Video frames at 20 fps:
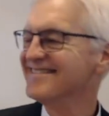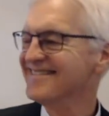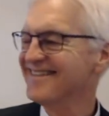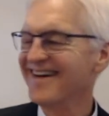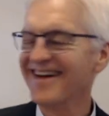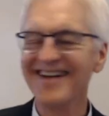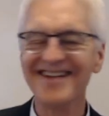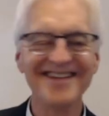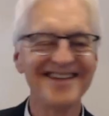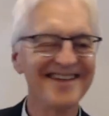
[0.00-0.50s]

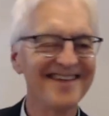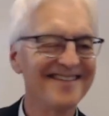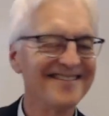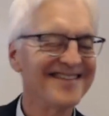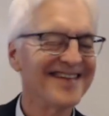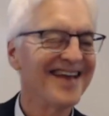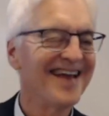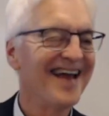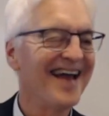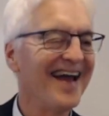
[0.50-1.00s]
Right?
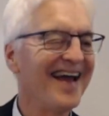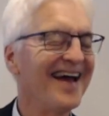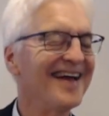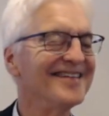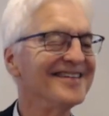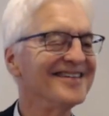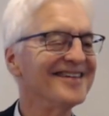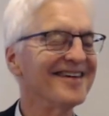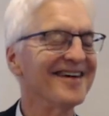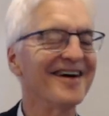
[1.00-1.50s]

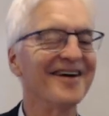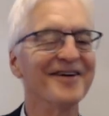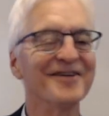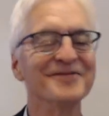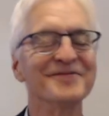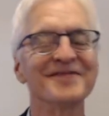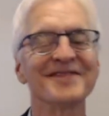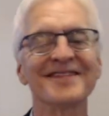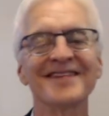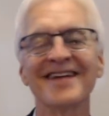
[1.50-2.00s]
And
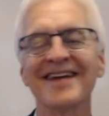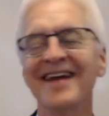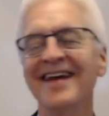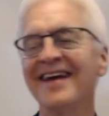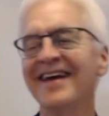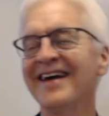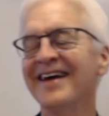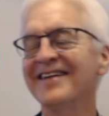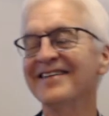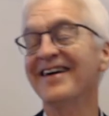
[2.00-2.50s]
um,
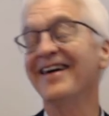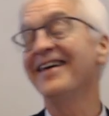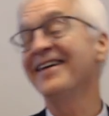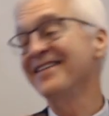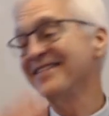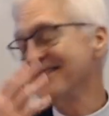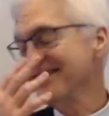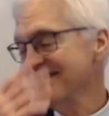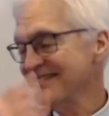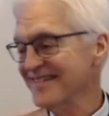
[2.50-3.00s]

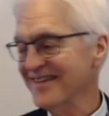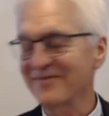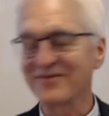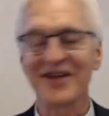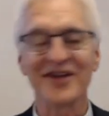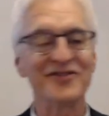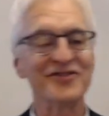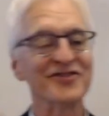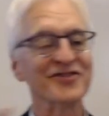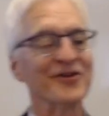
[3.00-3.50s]
oh, I'm
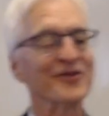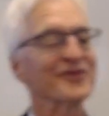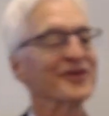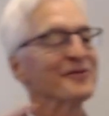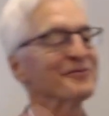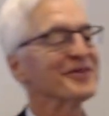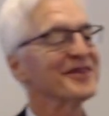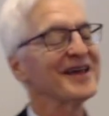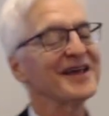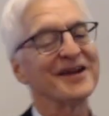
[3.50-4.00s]
getting choked
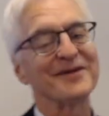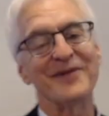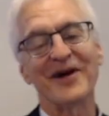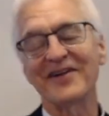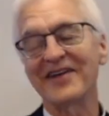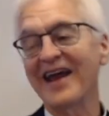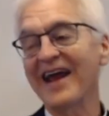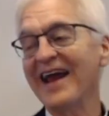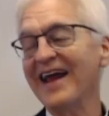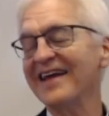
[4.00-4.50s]
up thinking
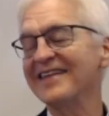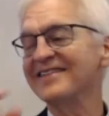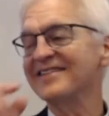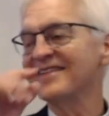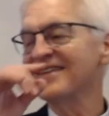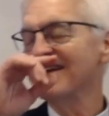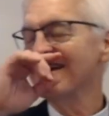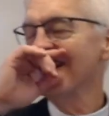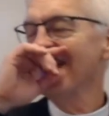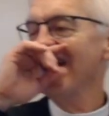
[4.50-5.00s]
about it. And,
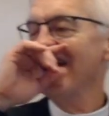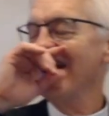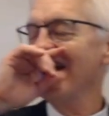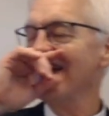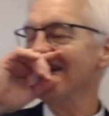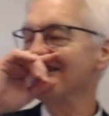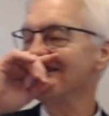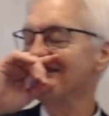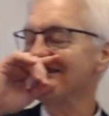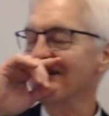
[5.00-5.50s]

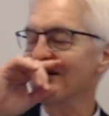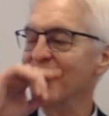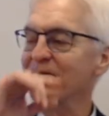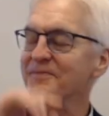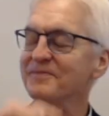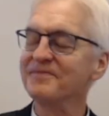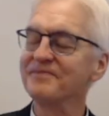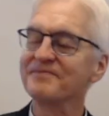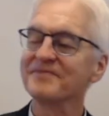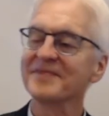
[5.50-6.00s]
and,
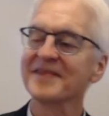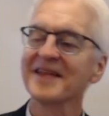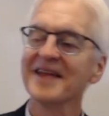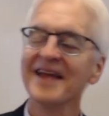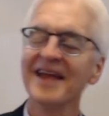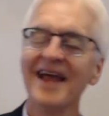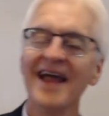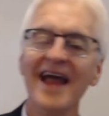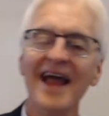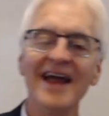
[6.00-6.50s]
um,
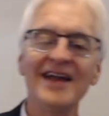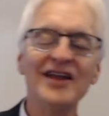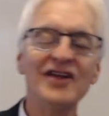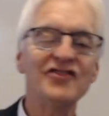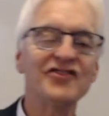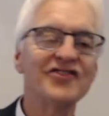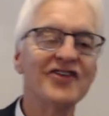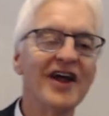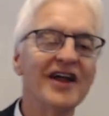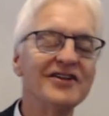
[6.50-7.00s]
and he
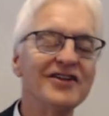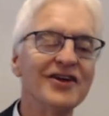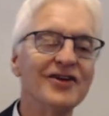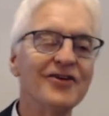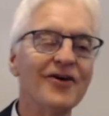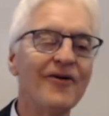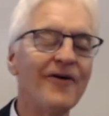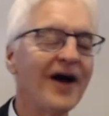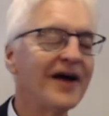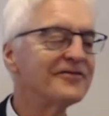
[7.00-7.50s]
said, You
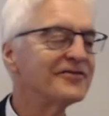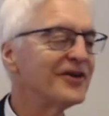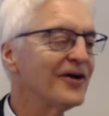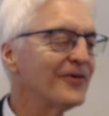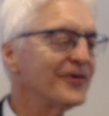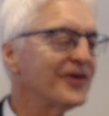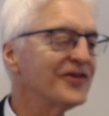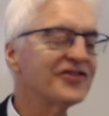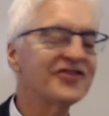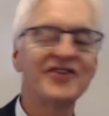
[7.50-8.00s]
know, I've
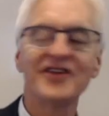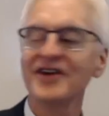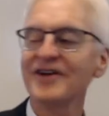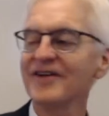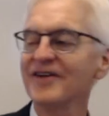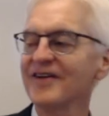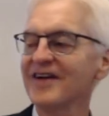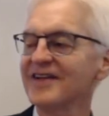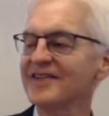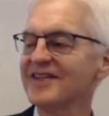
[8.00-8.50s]
noticed
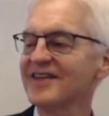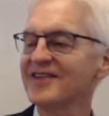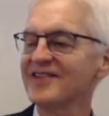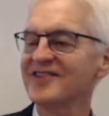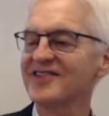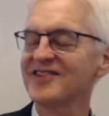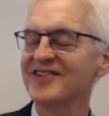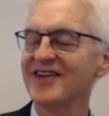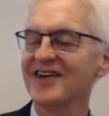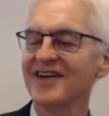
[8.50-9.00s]
here at
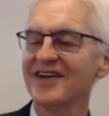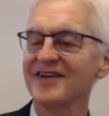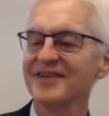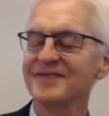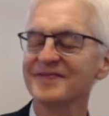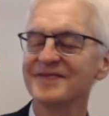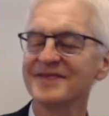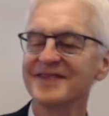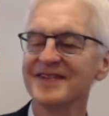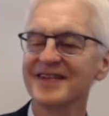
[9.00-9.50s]
this.
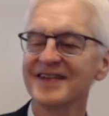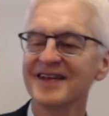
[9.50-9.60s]
Uh,